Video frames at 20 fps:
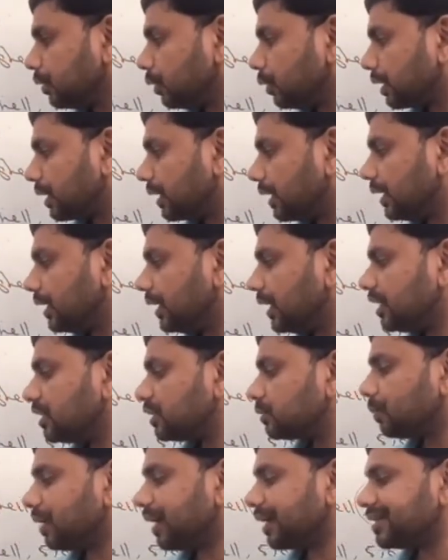Okay,
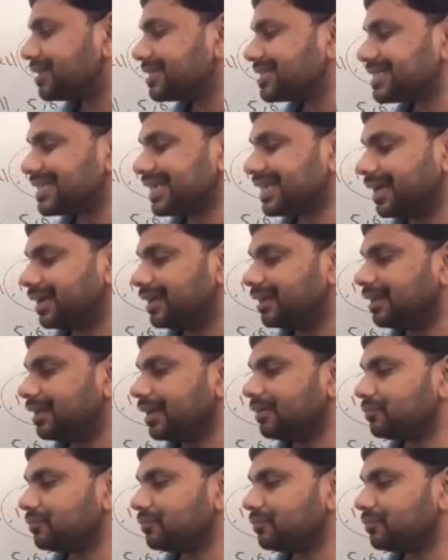8 minus n,